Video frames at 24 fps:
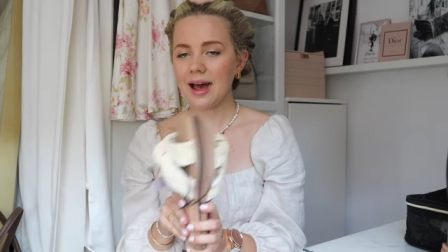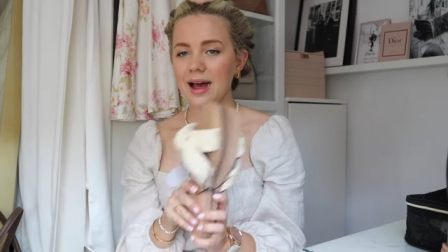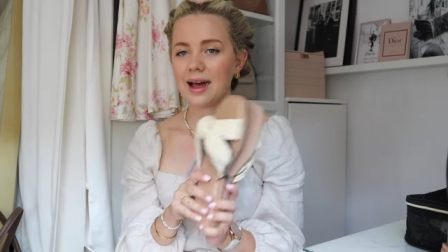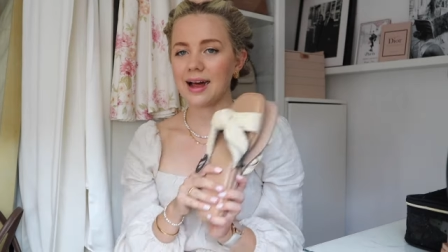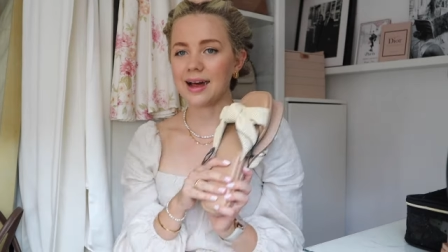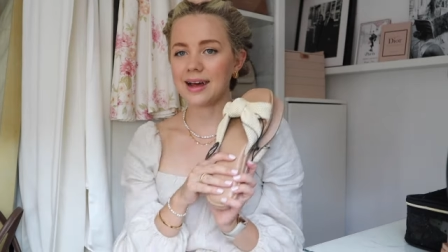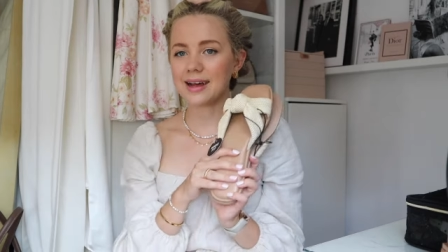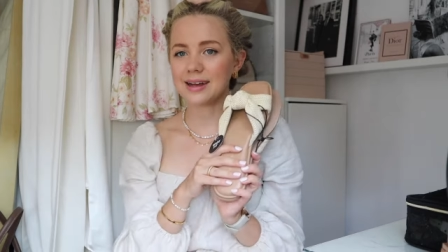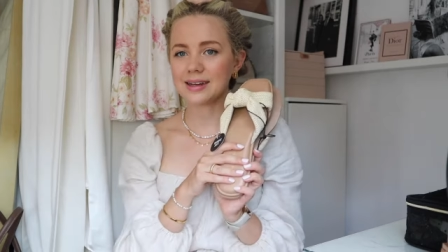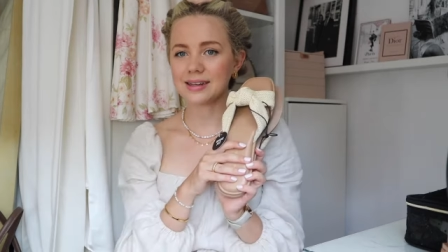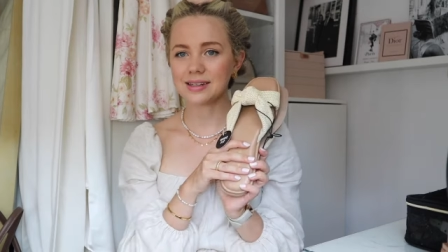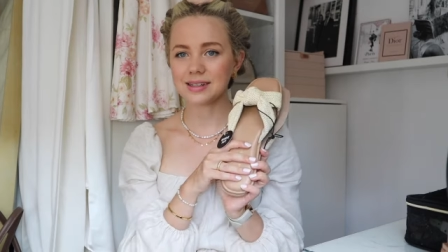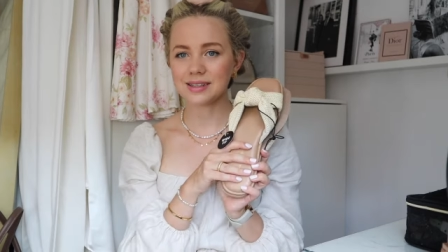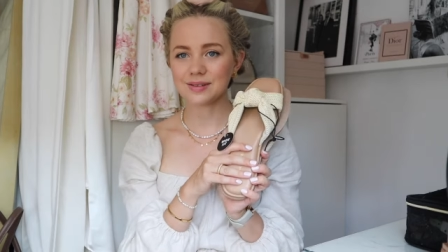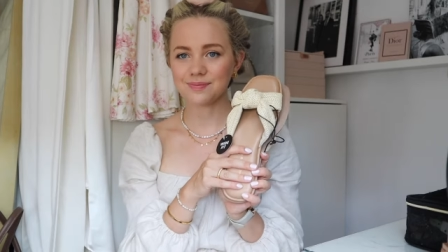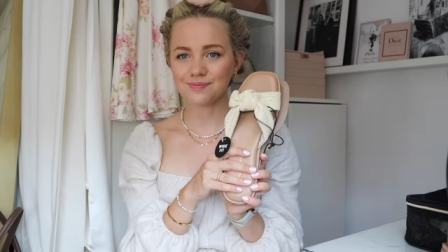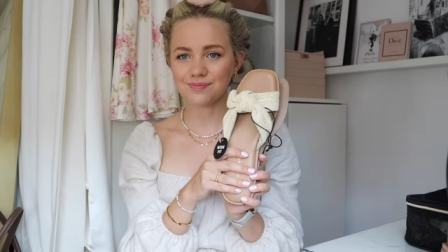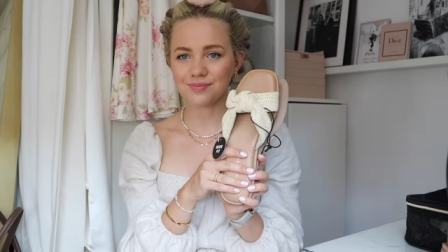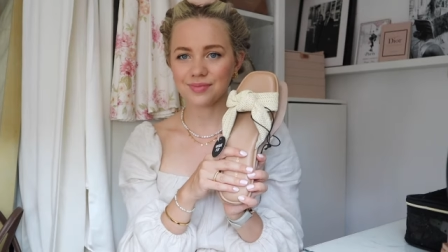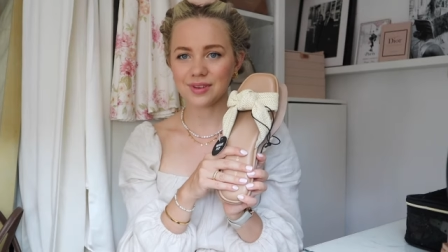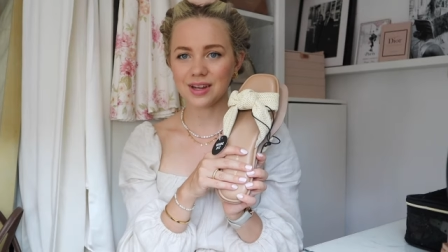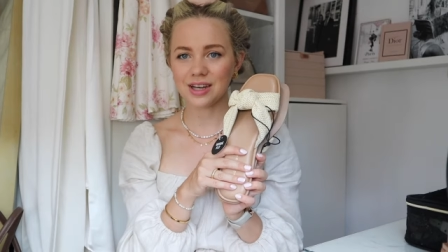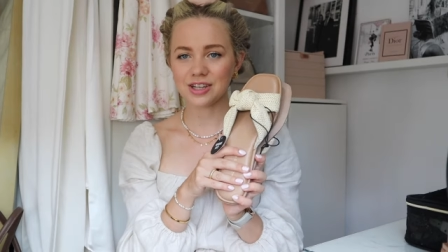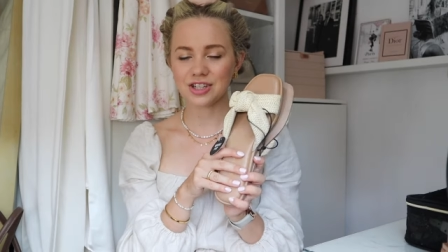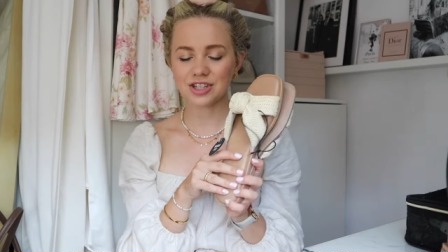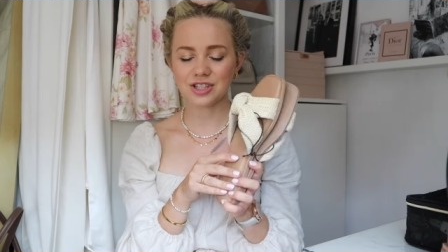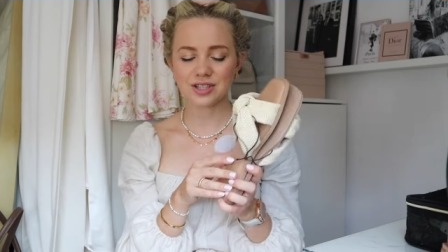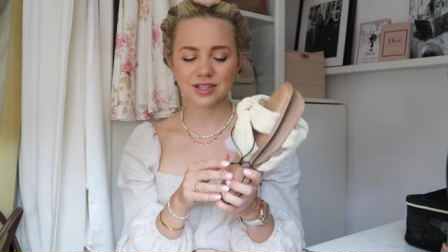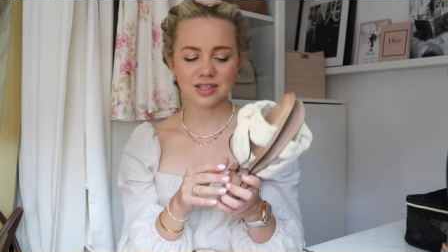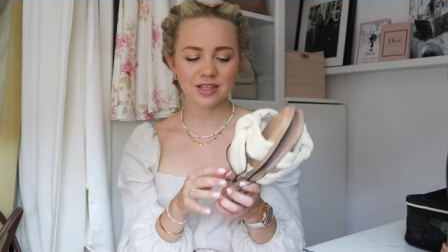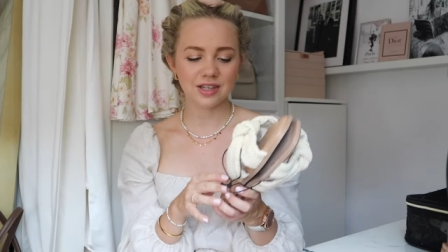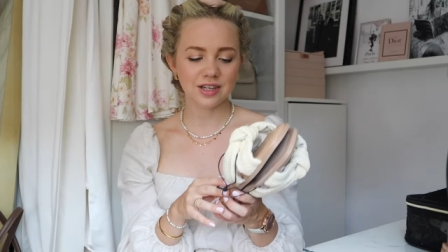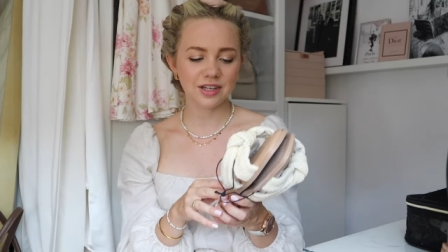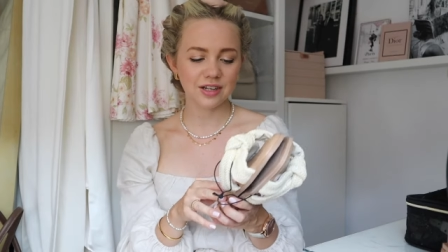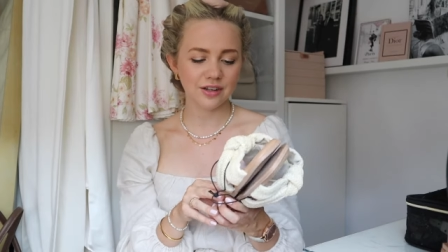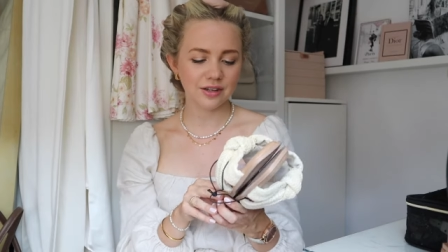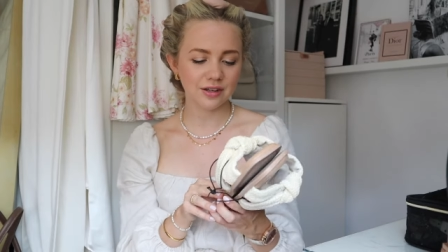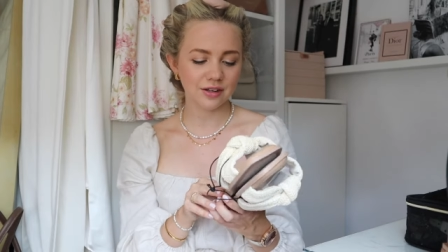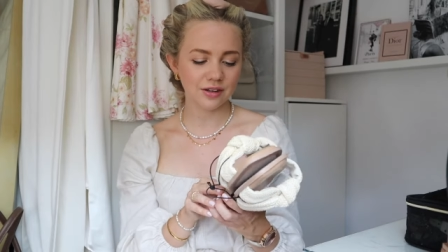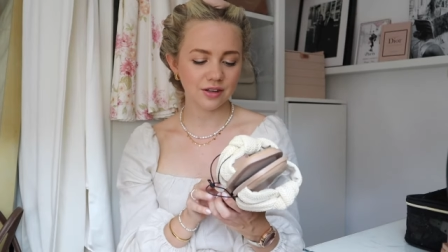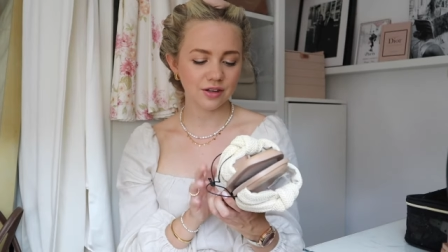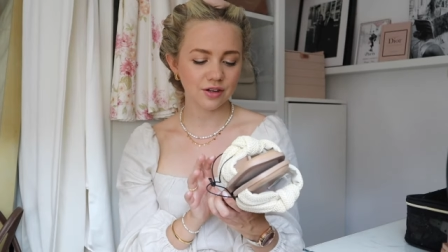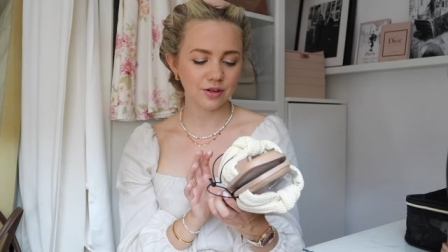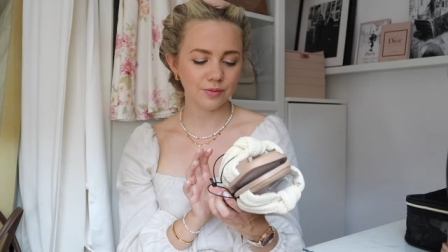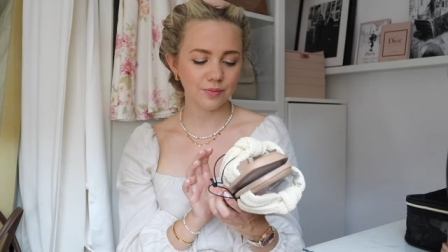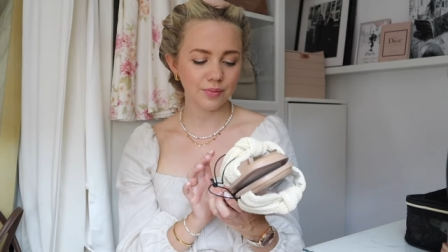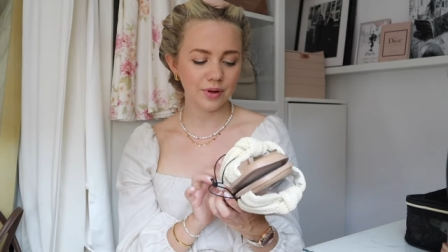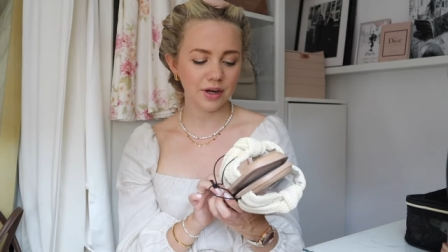and I just needed another
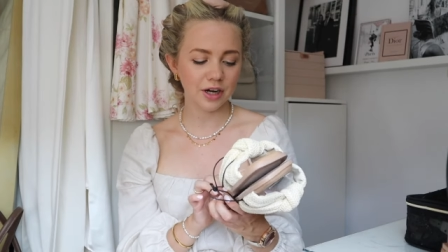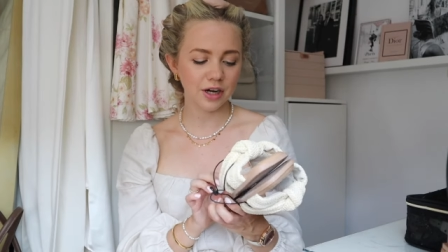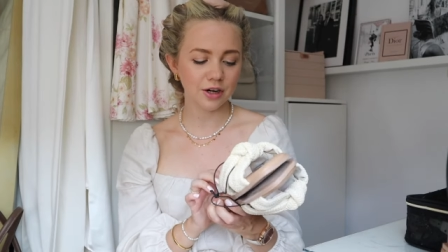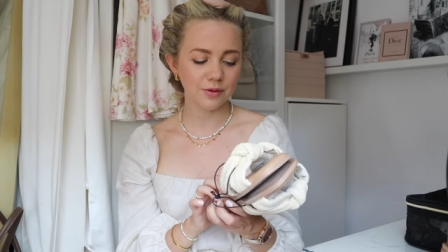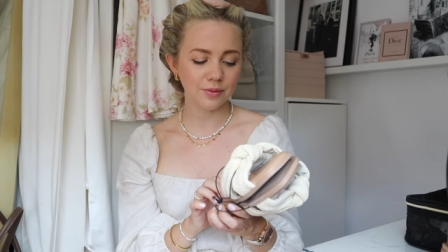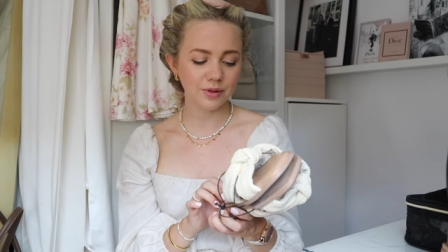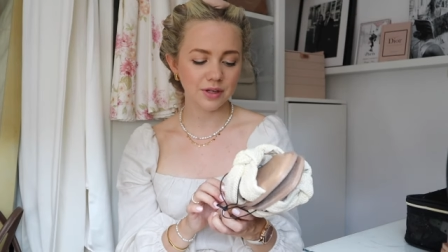good pair